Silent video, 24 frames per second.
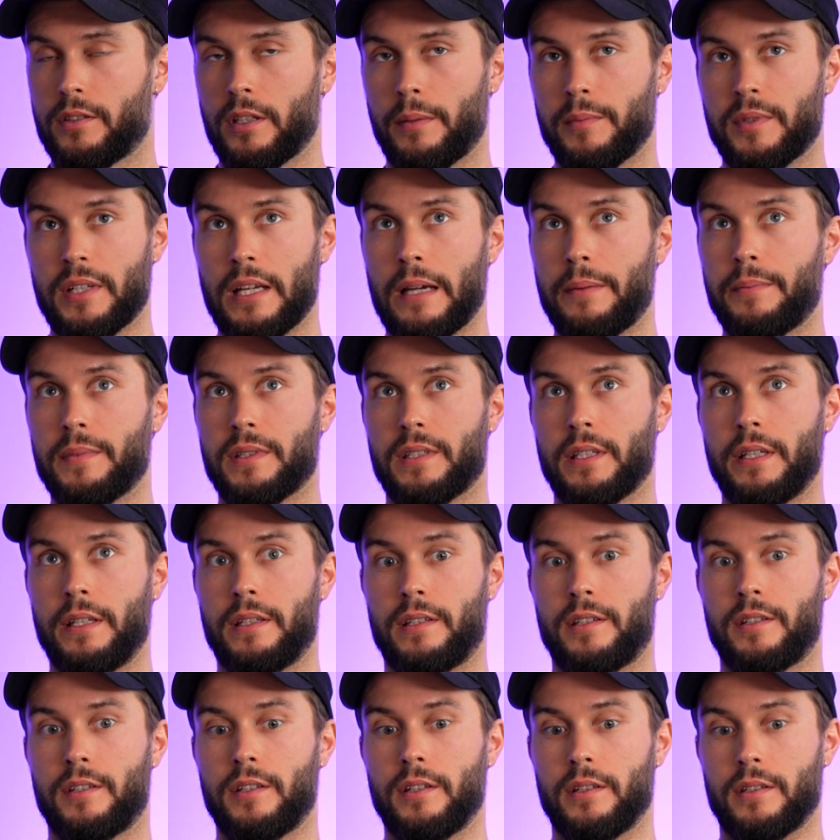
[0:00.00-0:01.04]
Sometimes
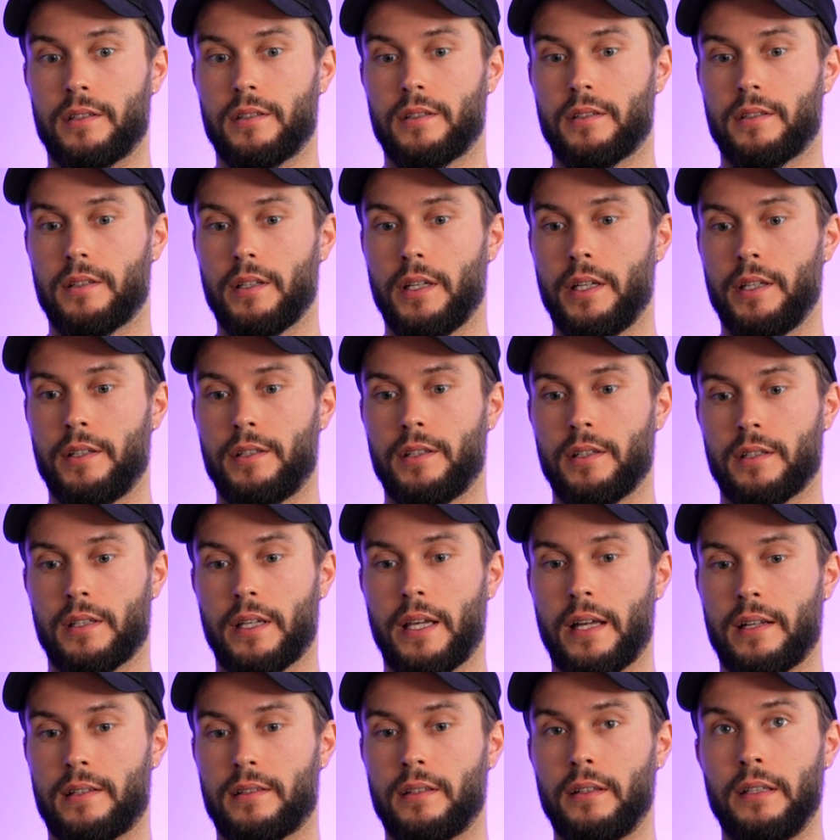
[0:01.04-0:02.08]
it's just it just
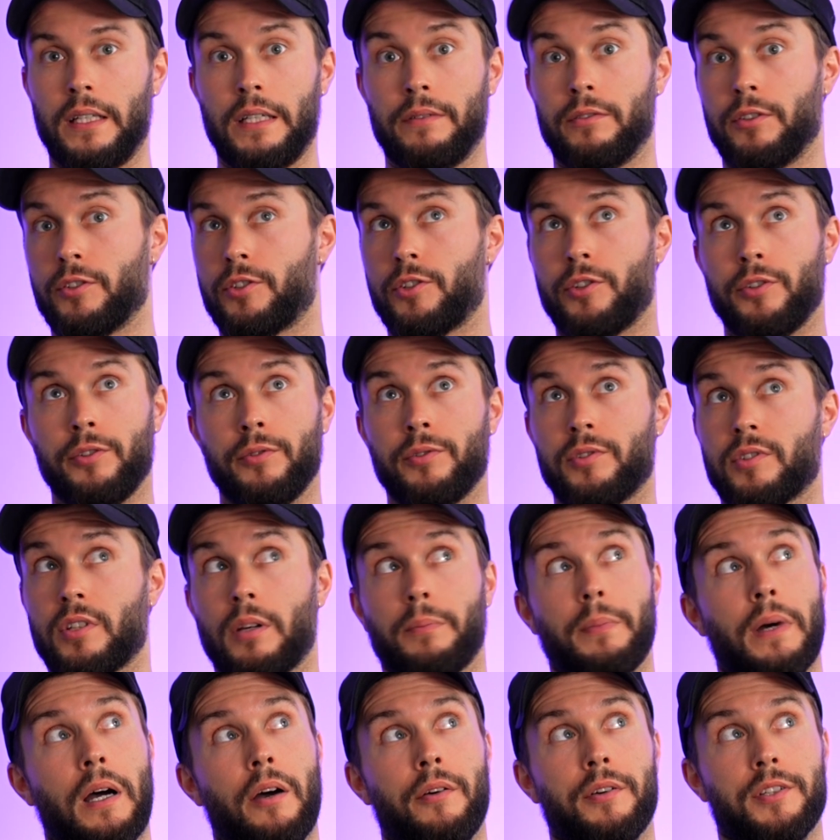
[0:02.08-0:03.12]
gets delivered to you
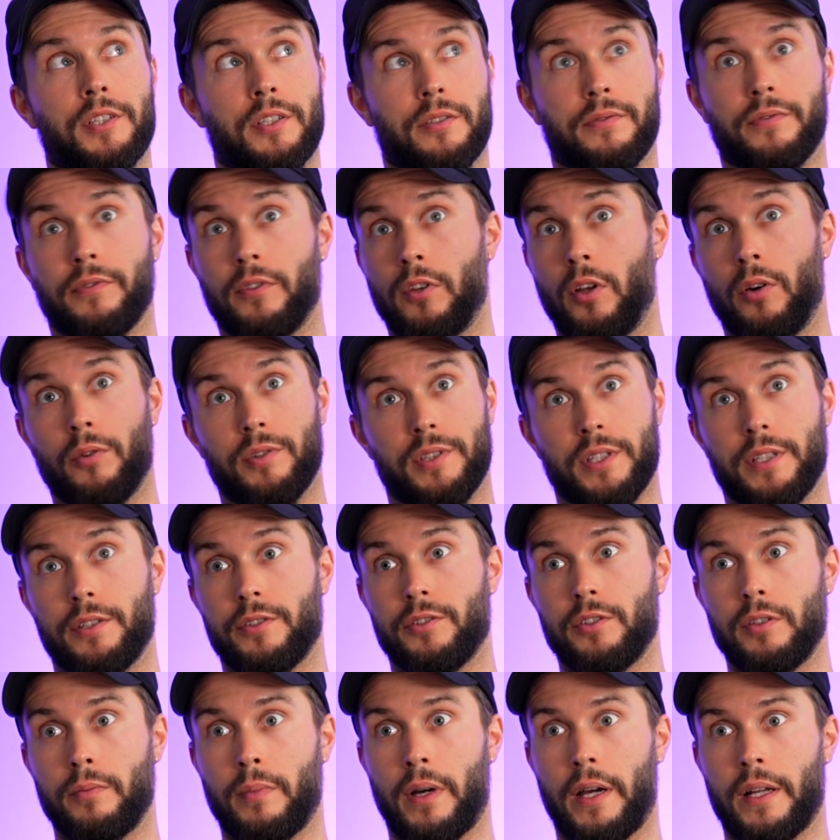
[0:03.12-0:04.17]
somehow. It just flows
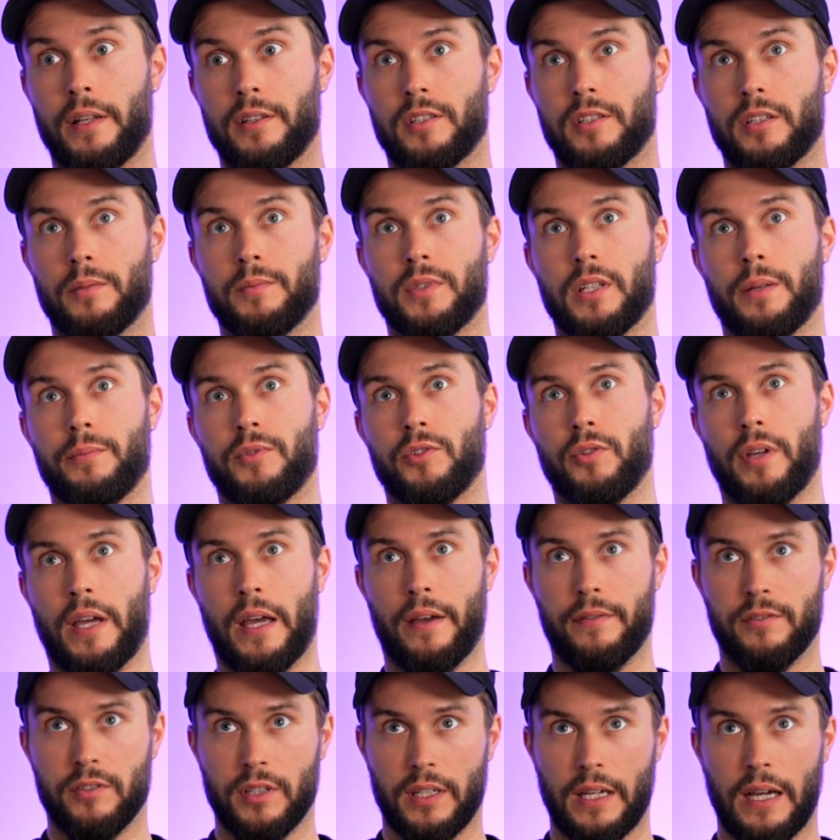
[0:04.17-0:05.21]
into your mind, and sometimes you
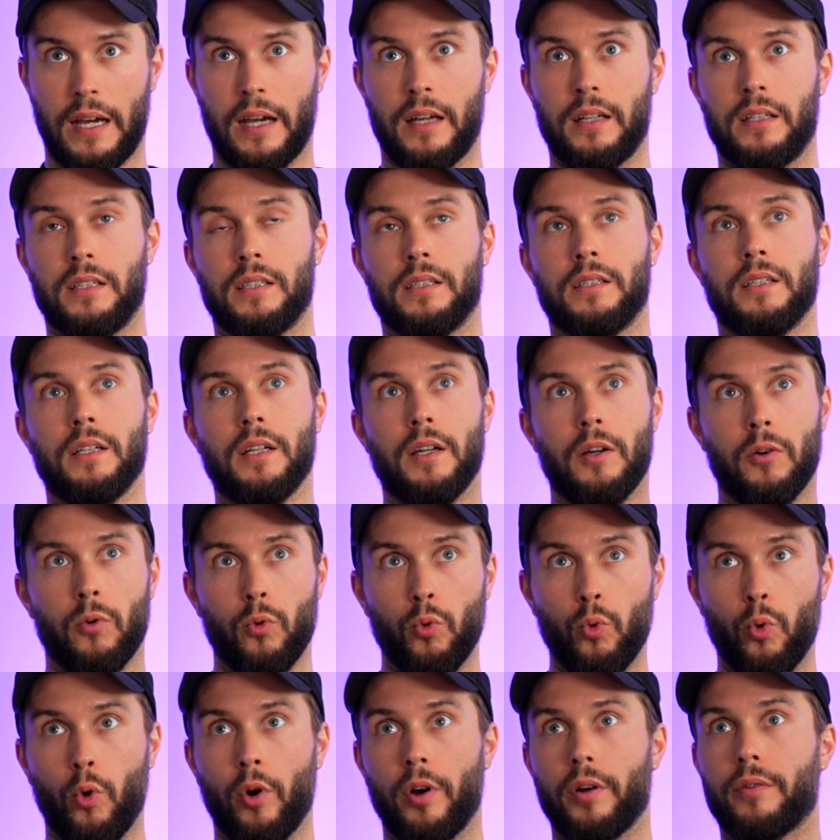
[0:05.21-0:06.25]
have to kind of
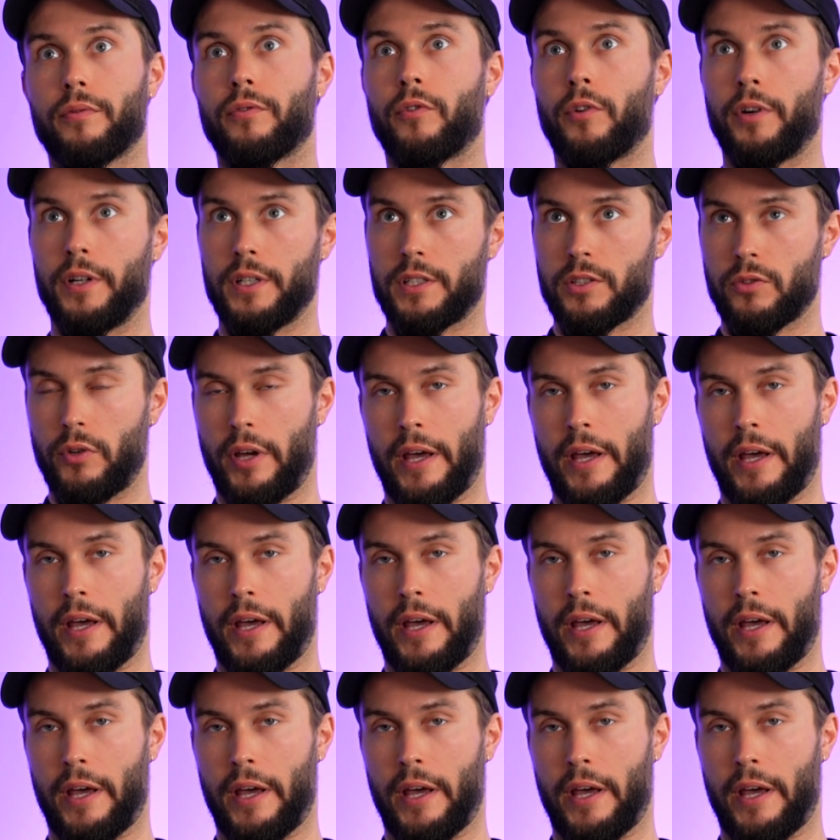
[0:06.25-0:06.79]
work for it to